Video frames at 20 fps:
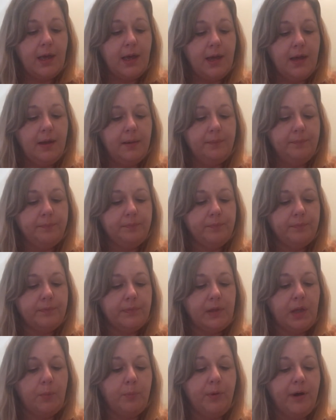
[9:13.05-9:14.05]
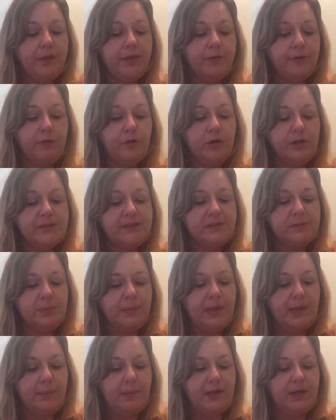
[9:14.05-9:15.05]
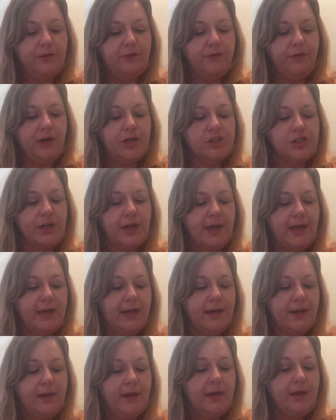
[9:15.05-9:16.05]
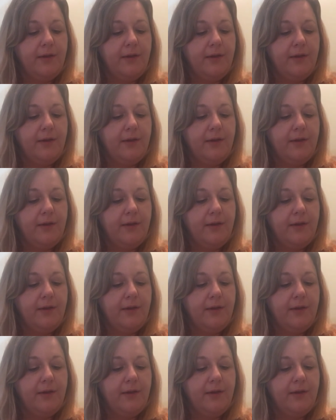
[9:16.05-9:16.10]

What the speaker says: A breath of crisp spearmint, fresh air